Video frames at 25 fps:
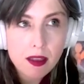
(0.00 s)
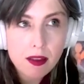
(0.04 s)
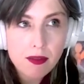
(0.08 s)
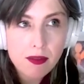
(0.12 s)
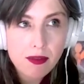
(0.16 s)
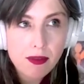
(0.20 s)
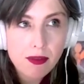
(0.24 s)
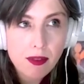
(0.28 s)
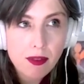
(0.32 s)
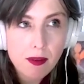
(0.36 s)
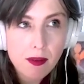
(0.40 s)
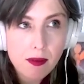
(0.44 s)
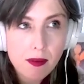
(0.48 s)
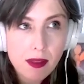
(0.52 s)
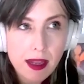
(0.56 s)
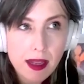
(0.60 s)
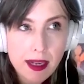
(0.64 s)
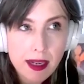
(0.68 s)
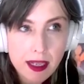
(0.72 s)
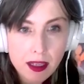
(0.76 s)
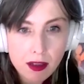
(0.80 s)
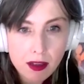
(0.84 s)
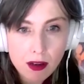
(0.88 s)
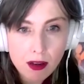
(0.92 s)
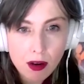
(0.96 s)
from
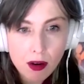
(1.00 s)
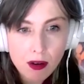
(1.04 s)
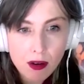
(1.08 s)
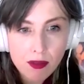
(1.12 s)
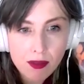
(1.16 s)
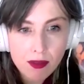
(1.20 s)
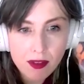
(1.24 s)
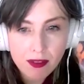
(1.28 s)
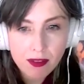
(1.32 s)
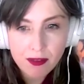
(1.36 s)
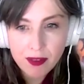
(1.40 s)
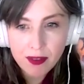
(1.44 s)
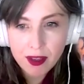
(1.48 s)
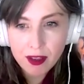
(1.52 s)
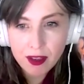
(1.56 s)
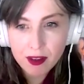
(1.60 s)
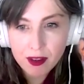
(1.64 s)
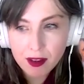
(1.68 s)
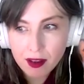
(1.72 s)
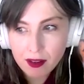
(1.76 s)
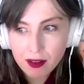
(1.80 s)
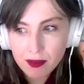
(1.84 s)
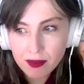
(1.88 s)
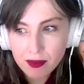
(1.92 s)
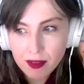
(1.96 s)
letting go of the fear
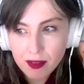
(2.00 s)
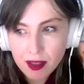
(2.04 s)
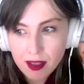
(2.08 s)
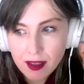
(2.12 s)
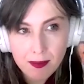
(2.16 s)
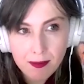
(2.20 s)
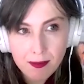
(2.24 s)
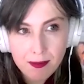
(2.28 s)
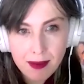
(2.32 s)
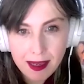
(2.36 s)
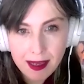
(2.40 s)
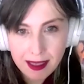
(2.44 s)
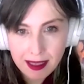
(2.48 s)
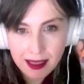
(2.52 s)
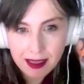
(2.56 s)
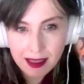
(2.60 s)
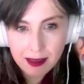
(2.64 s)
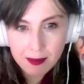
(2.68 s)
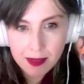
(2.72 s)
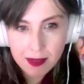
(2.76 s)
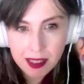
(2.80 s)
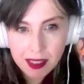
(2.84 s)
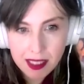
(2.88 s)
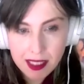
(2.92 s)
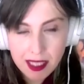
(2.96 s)
of making a
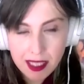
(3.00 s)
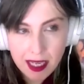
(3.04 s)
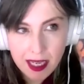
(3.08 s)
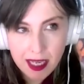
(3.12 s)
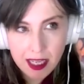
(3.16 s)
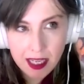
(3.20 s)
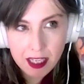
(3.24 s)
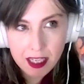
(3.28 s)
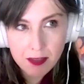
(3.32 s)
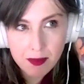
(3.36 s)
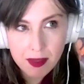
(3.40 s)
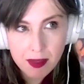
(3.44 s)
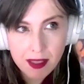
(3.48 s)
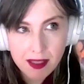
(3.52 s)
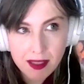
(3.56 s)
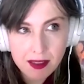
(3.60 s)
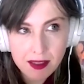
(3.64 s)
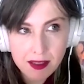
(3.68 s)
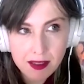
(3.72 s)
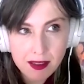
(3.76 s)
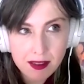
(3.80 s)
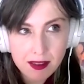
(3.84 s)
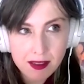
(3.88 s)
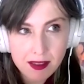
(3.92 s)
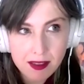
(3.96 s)
mistake, because,